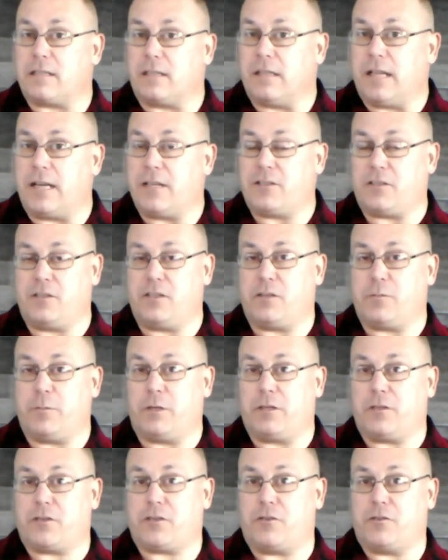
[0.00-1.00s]
is a
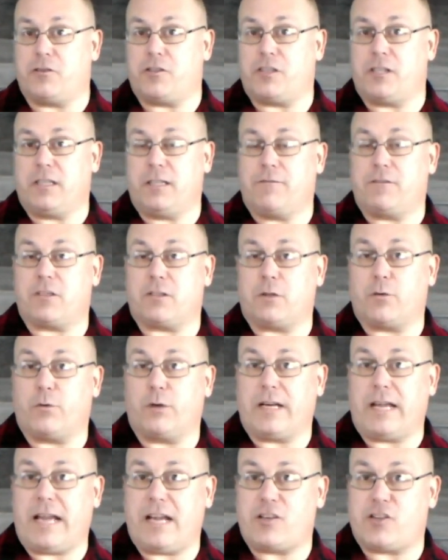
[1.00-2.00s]
licensed minister, and she lives in
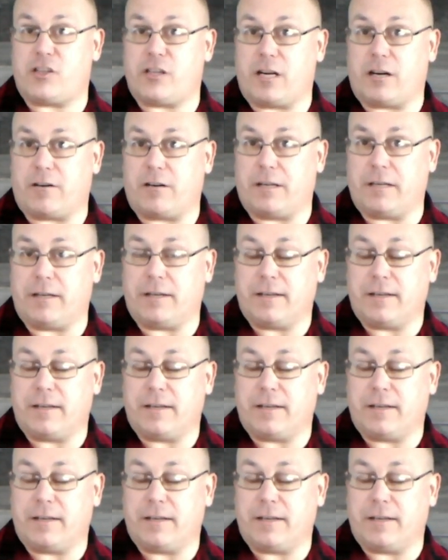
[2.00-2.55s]
the Wenatchee area.